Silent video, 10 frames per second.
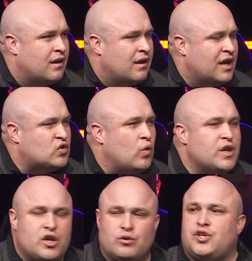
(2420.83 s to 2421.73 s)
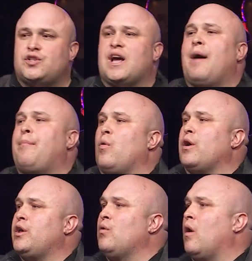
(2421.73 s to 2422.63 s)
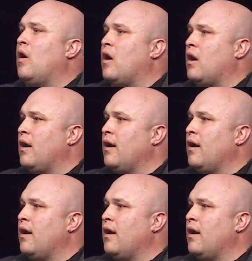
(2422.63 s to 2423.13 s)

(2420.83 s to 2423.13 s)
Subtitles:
It's when you stop where you are